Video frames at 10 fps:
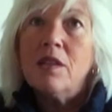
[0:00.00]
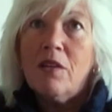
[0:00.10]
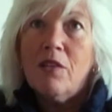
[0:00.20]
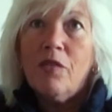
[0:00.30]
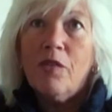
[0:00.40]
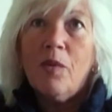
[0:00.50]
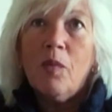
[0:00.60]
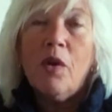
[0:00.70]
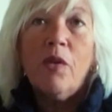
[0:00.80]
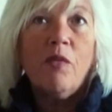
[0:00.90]
staff that
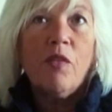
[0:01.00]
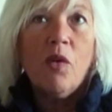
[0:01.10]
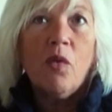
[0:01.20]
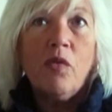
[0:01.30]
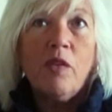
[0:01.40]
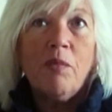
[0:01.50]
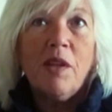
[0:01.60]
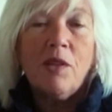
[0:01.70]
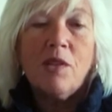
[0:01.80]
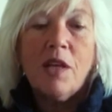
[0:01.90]
were involved in
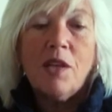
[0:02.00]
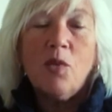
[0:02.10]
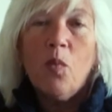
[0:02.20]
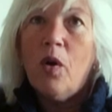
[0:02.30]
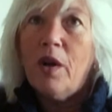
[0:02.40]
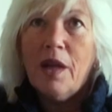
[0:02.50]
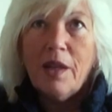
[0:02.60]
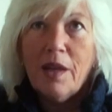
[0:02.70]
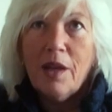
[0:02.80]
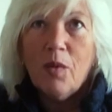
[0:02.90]
Matthew's case weren't at
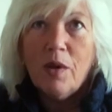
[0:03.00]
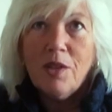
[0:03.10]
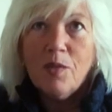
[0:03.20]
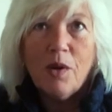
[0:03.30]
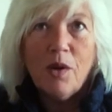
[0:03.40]
the inquest, weren't